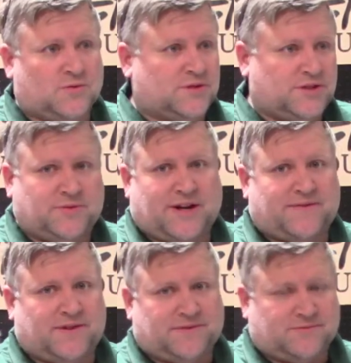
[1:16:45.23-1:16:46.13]
Do
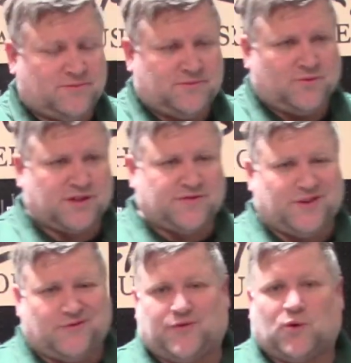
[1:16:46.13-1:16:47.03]
whatever works for you.
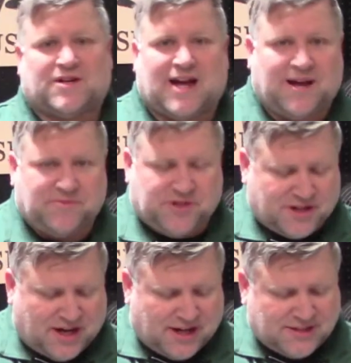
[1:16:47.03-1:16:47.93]
4 times your
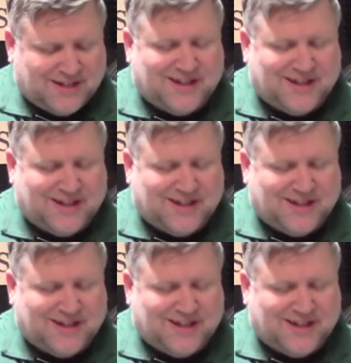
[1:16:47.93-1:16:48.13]
cost.